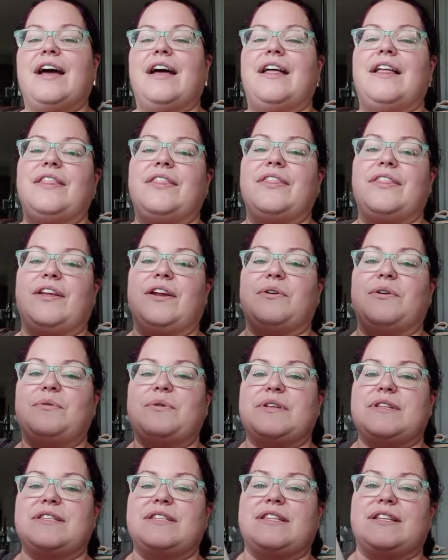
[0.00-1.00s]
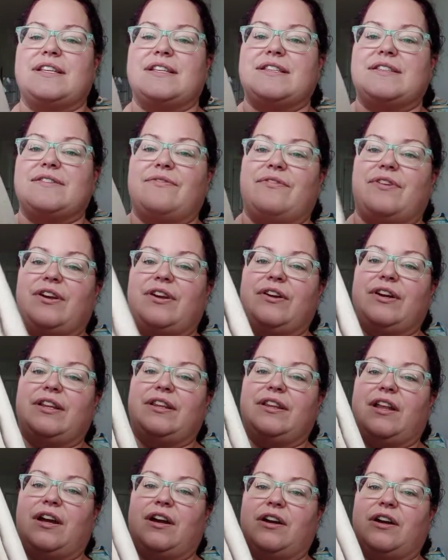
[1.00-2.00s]
there was this very
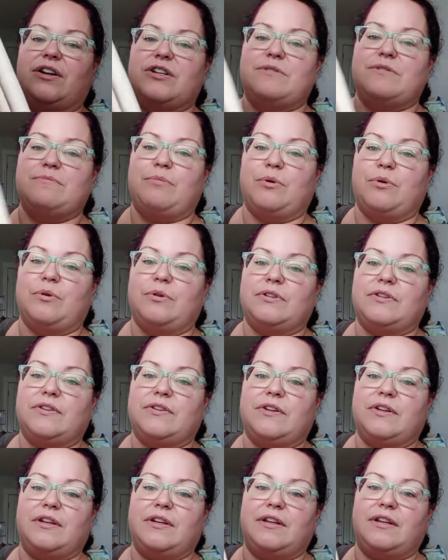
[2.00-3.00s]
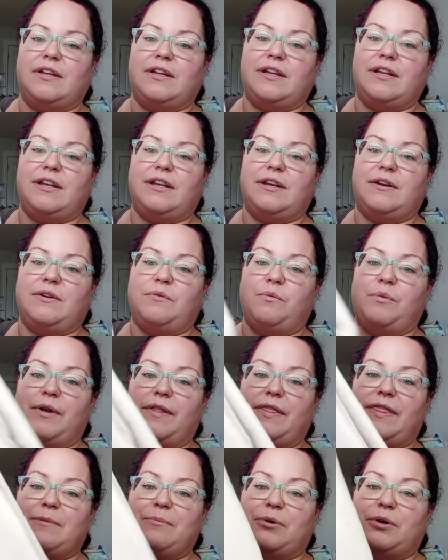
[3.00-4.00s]
large bolt
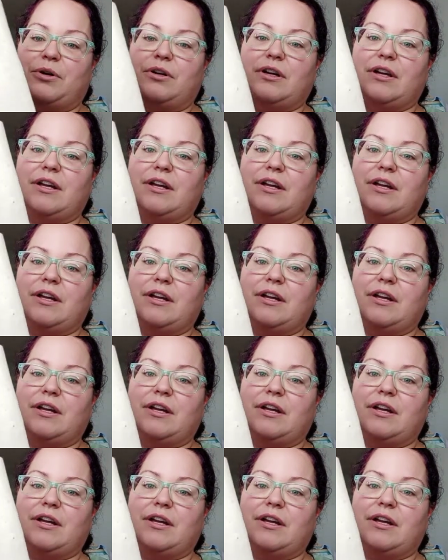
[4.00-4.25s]
with the book